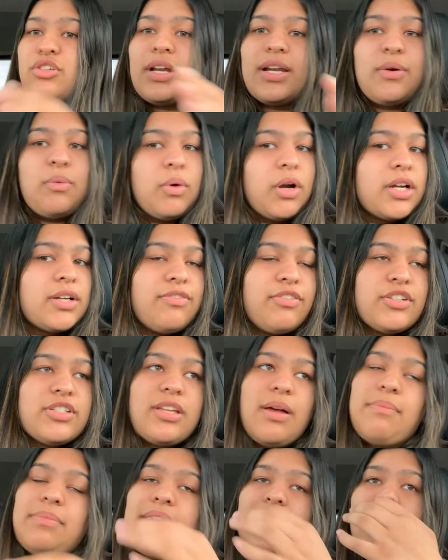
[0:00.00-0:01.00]
trying to work for
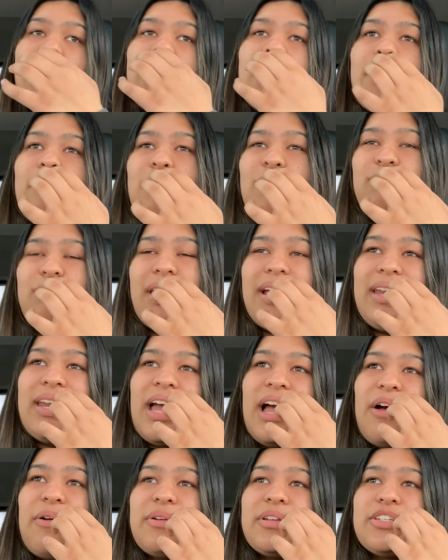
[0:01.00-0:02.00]
something. But right
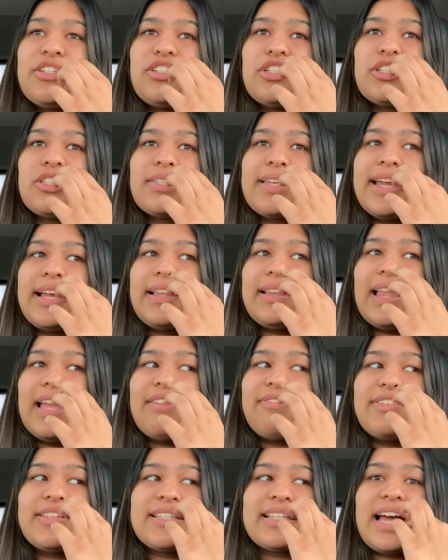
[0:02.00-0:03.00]
now it's just like
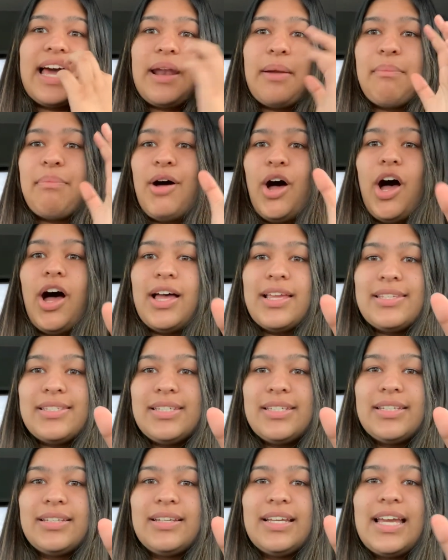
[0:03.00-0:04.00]
life is kind of
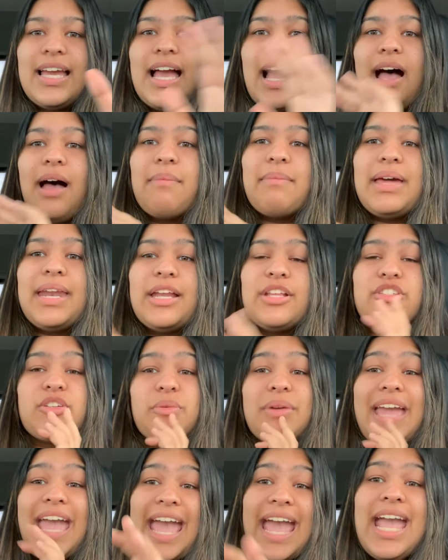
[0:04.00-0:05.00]
paused, and it's
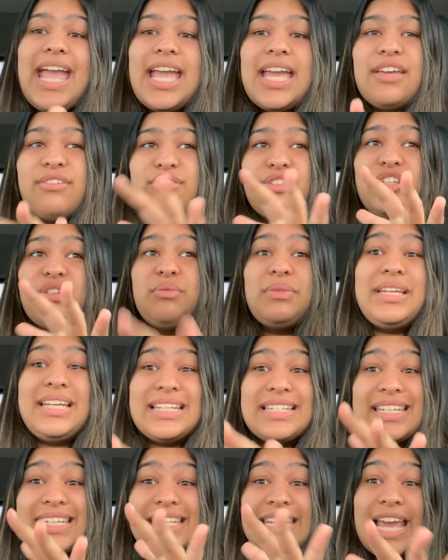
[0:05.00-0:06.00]
okay if you
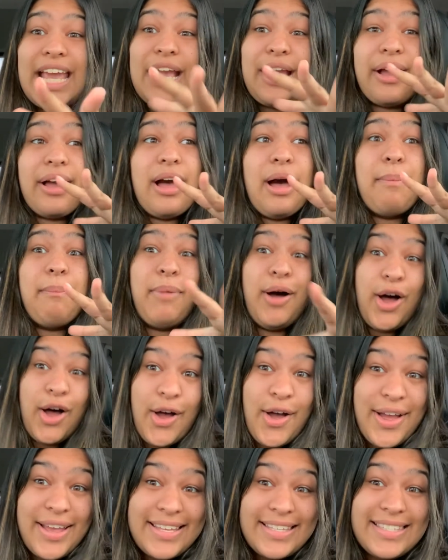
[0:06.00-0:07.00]
need to take a
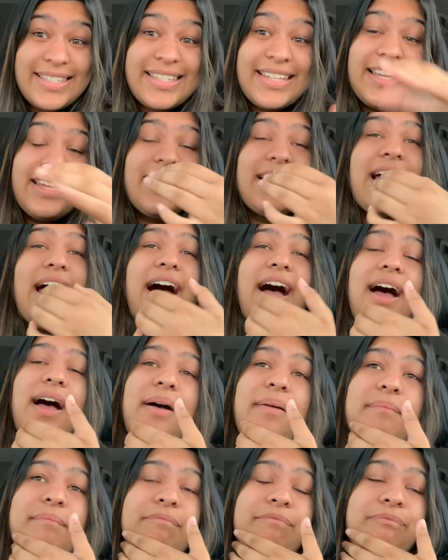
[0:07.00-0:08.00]
pause.
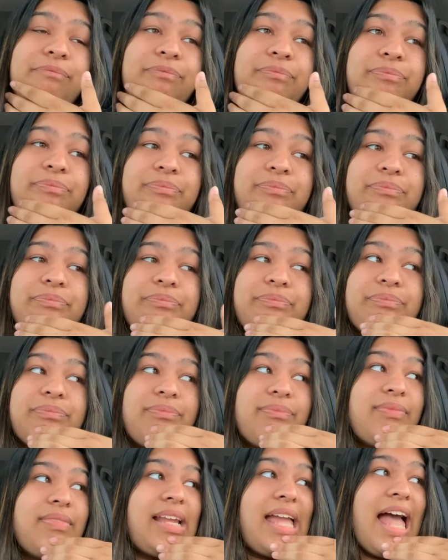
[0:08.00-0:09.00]

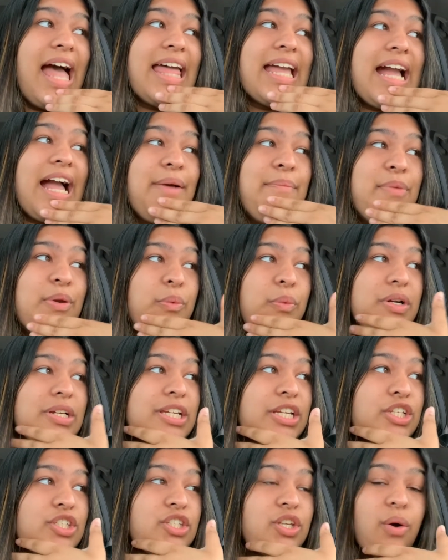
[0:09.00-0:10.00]
Like I've been
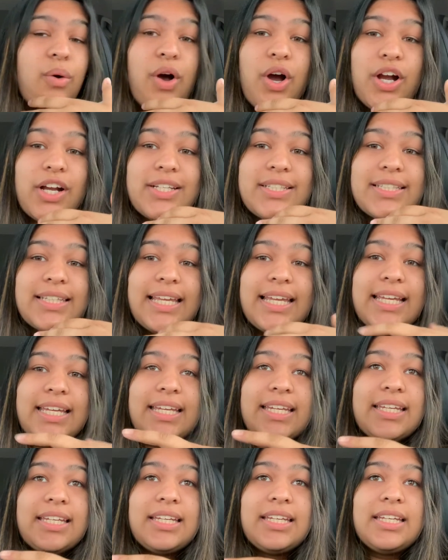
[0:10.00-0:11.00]
working so hard to like